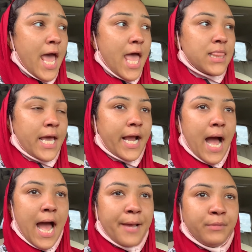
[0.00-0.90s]
And
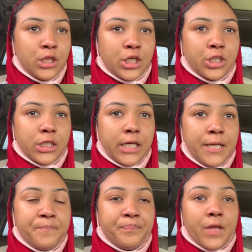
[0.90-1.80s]
I'm literally
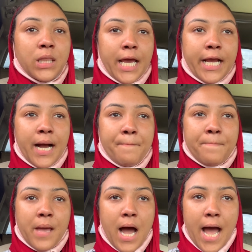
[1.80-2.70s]

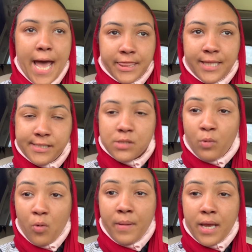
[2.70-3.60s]
at this
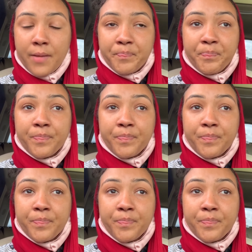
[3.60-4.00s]
moment,